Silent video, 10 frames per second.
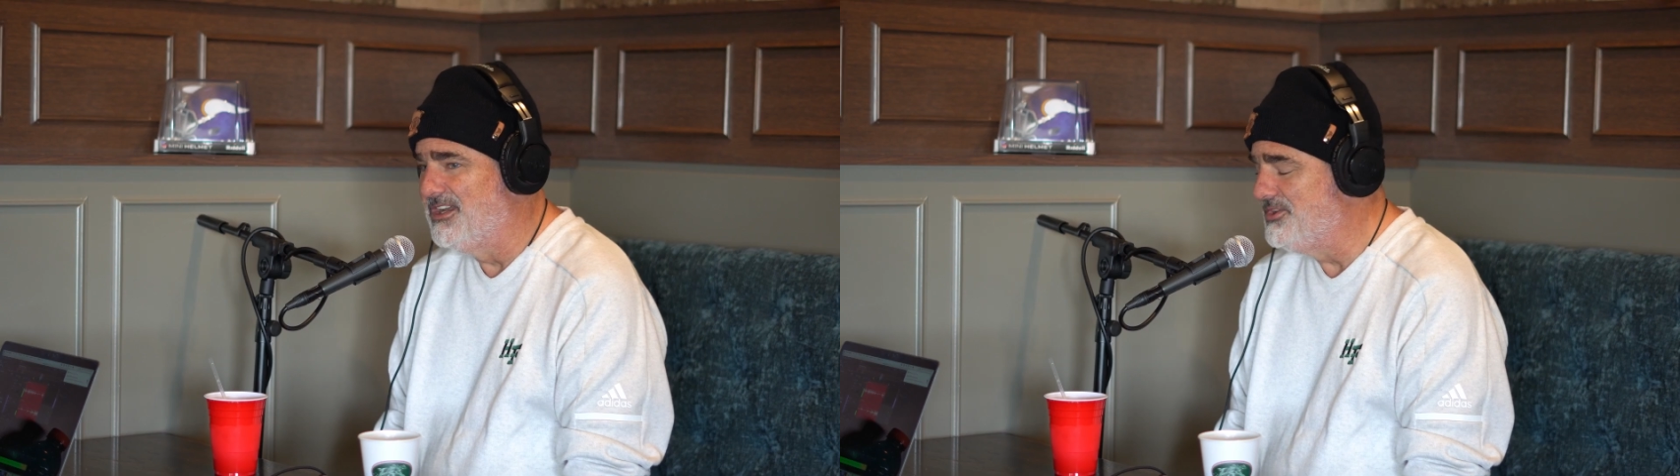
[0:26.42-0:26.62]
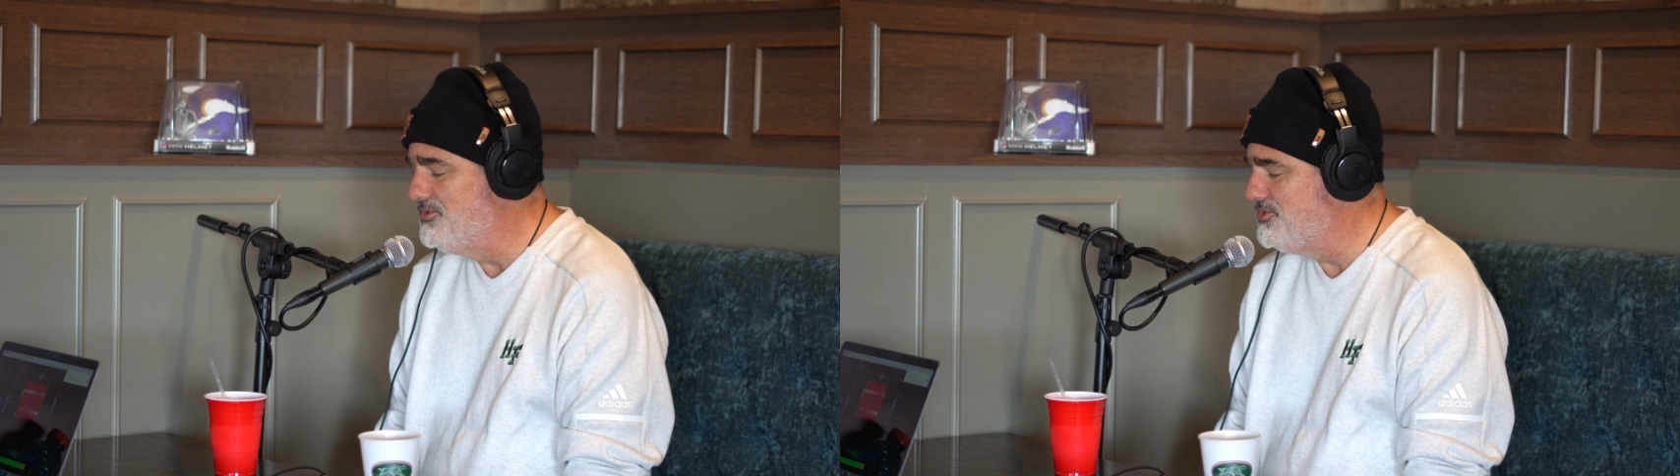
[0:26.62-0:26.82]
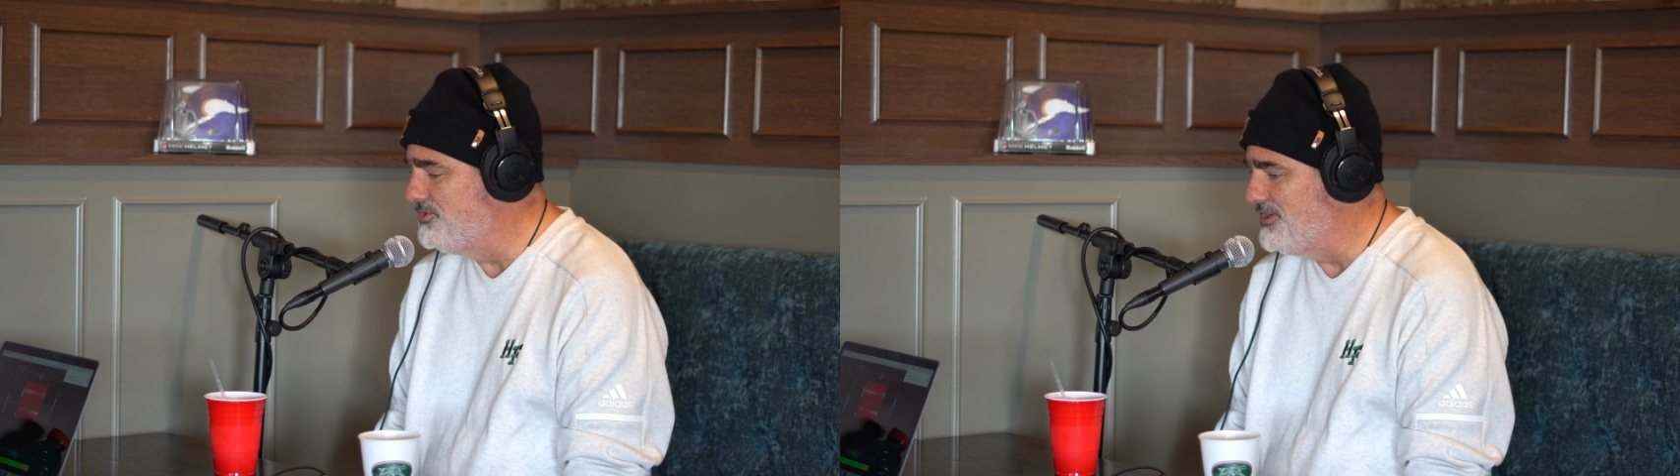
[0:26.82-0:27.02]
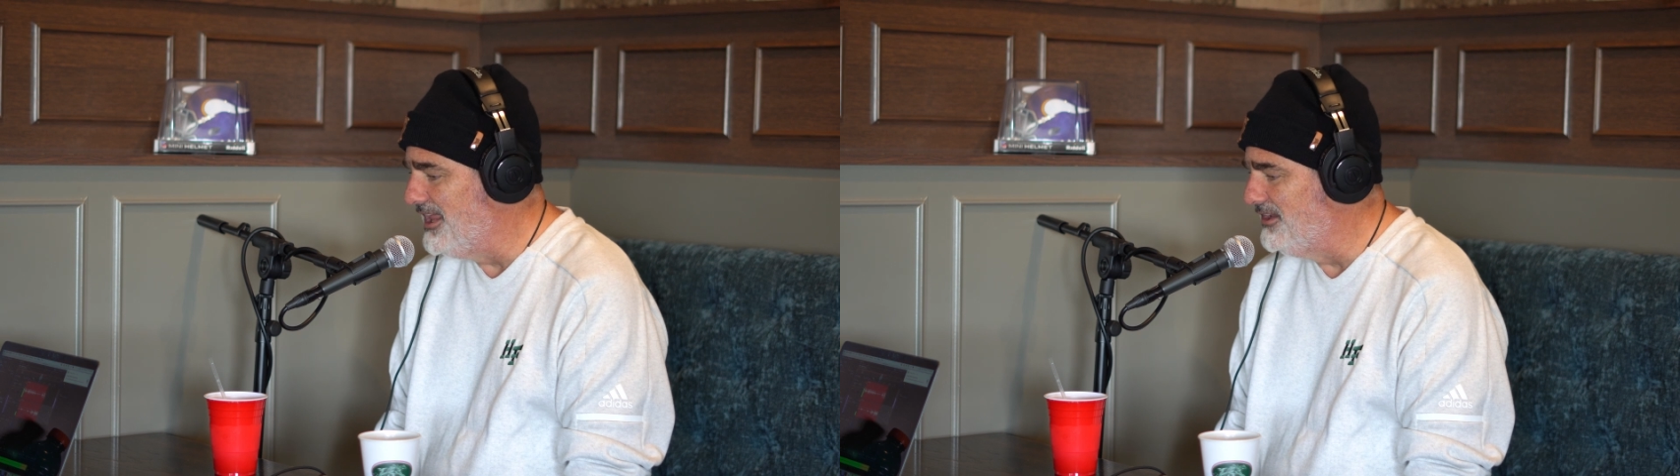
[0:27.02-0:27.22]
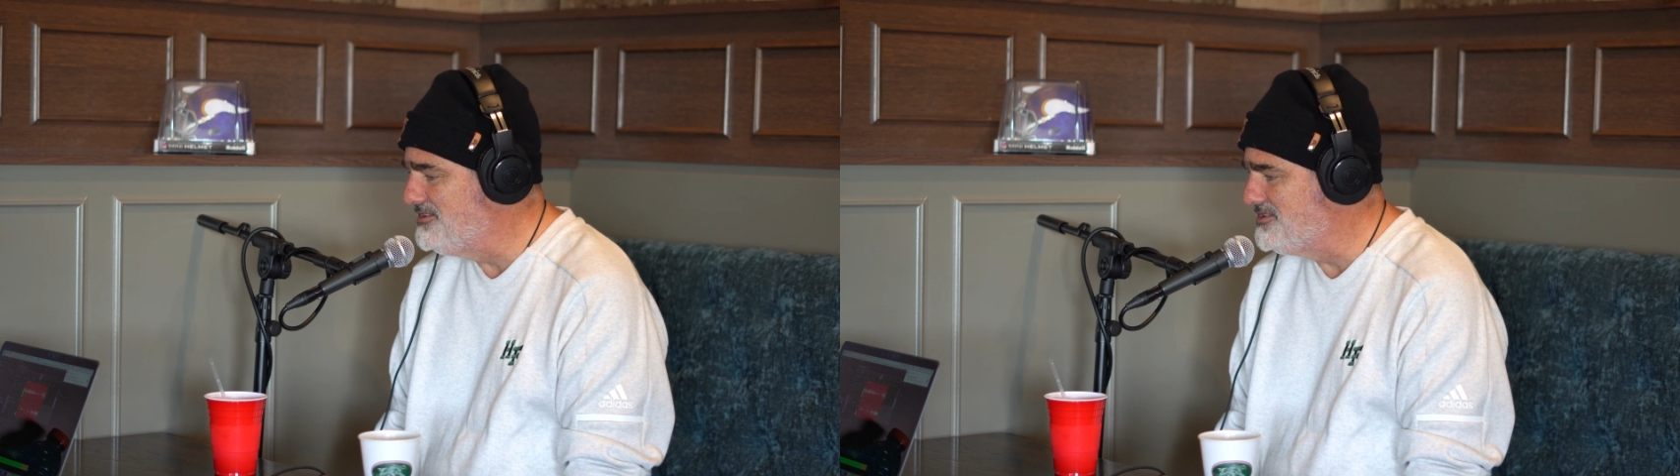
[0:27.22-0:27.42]
You too,
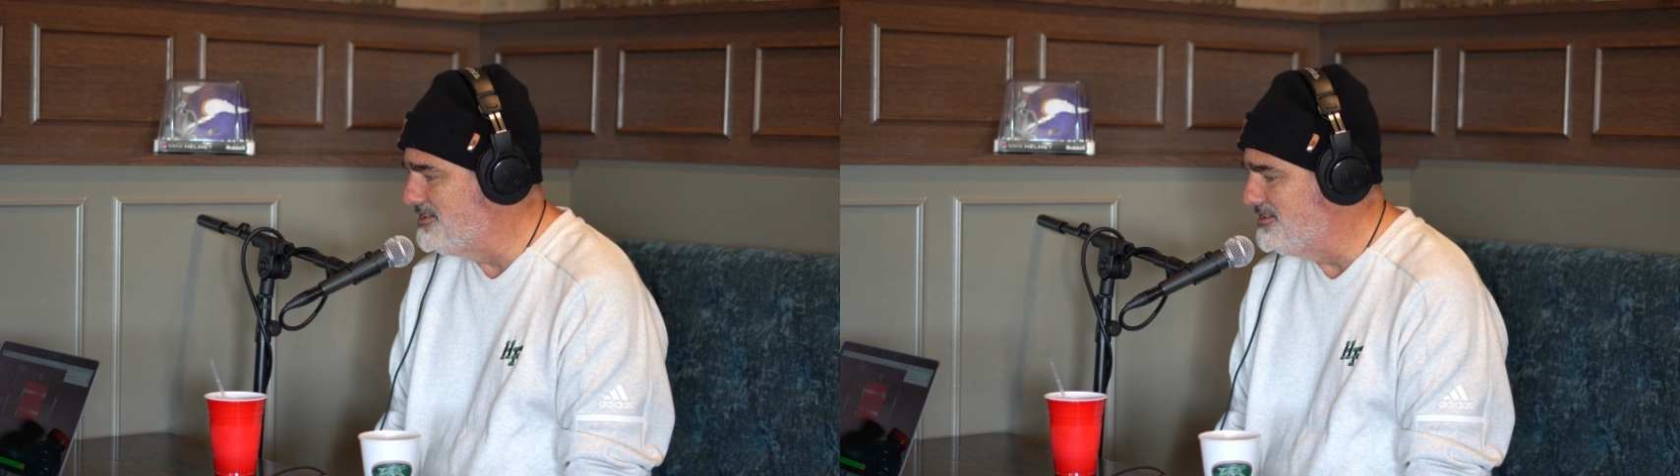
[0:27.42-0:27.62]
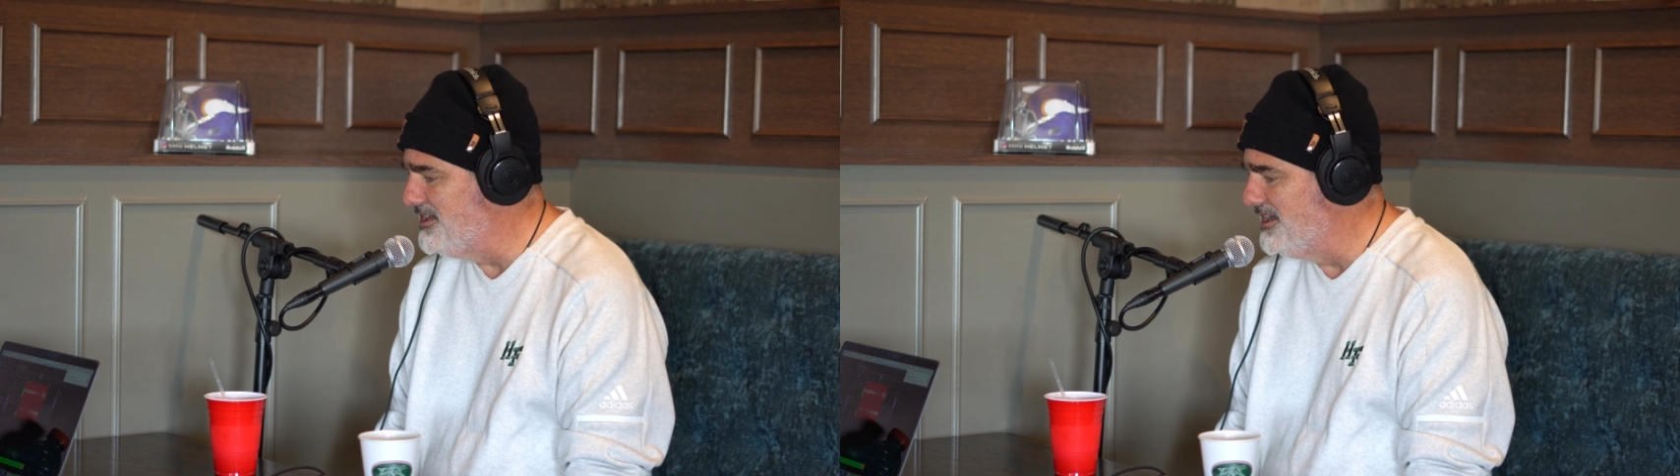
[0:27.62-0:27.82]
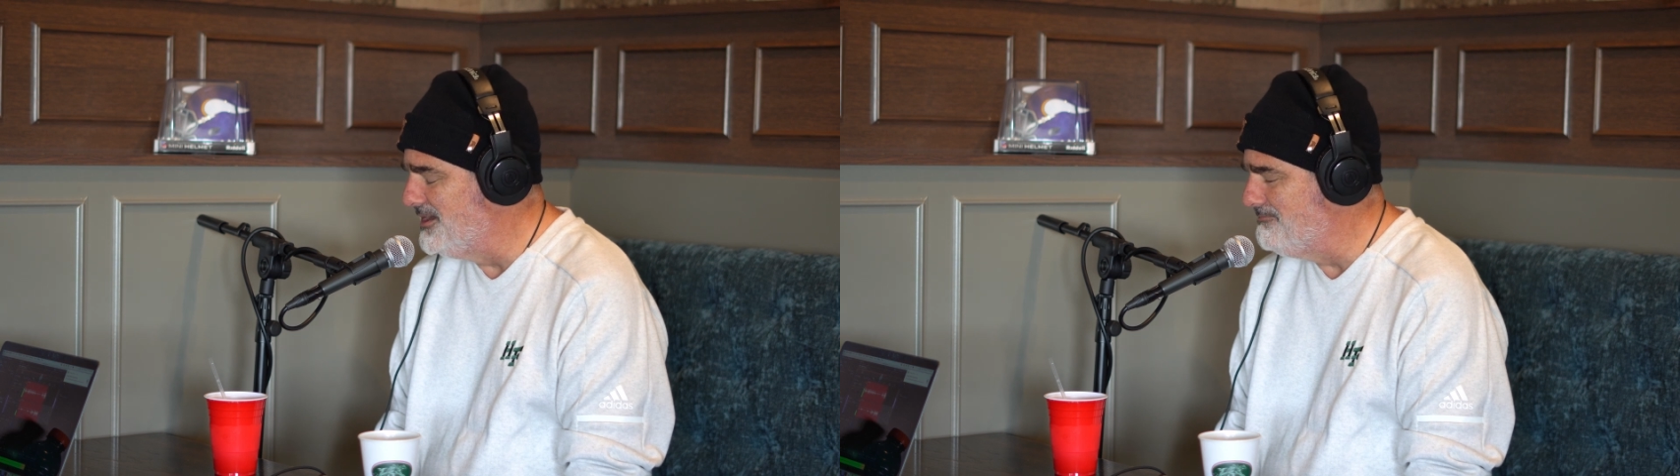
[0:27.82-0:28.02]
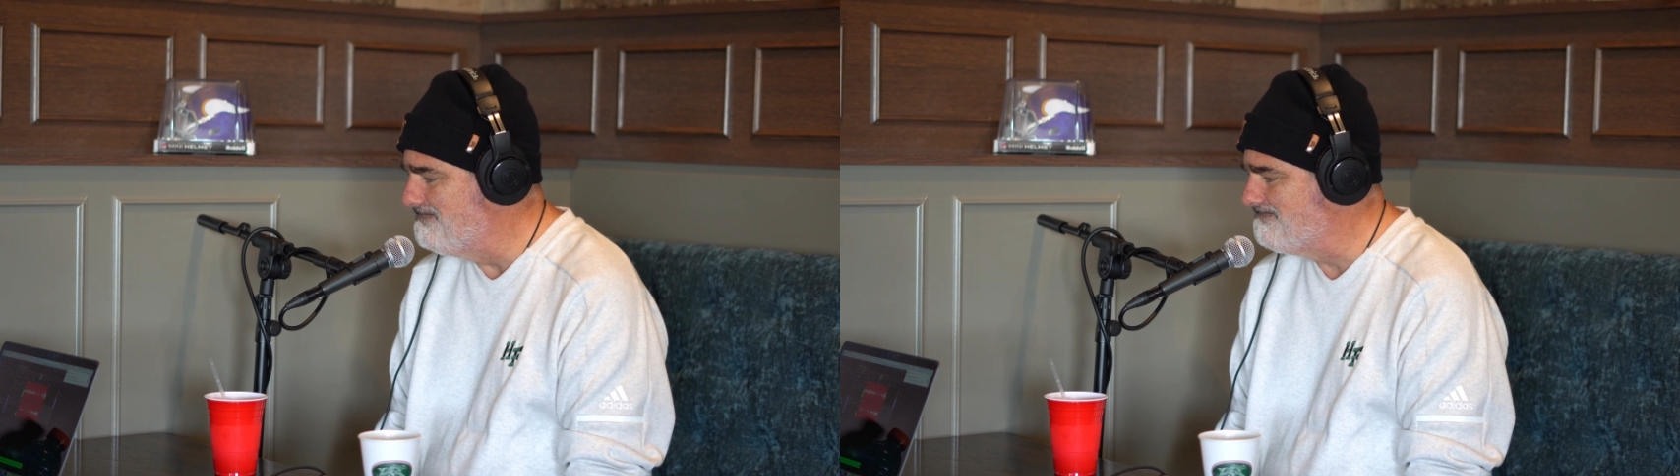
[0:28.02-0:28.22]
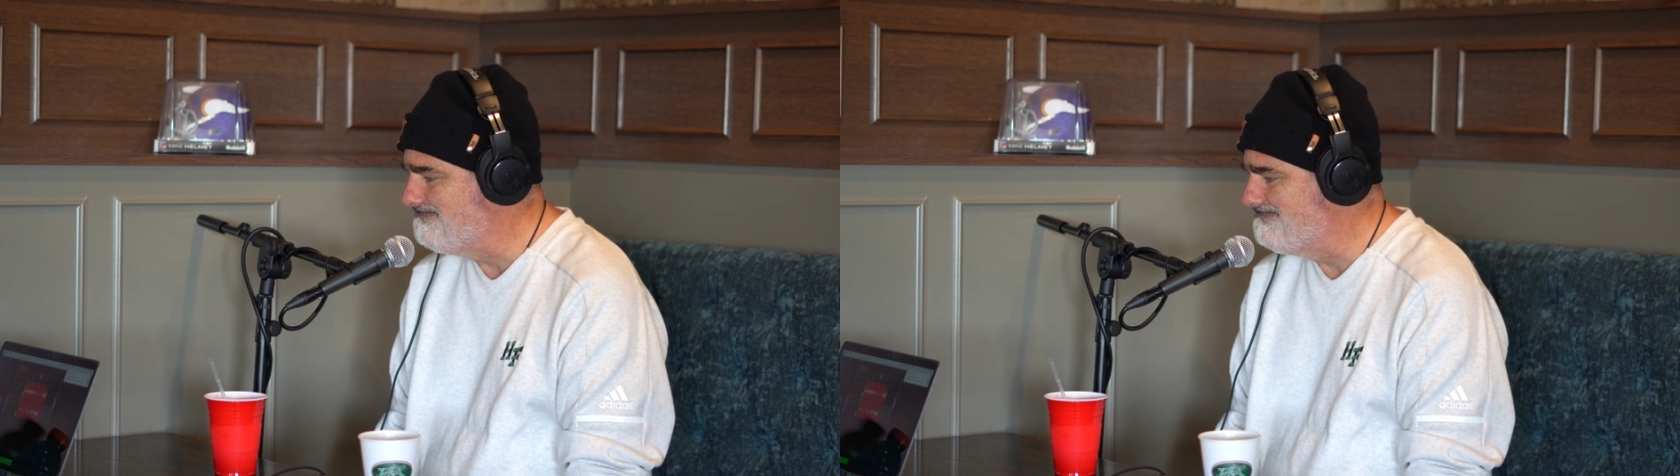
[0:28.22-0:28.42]
Dallas. And a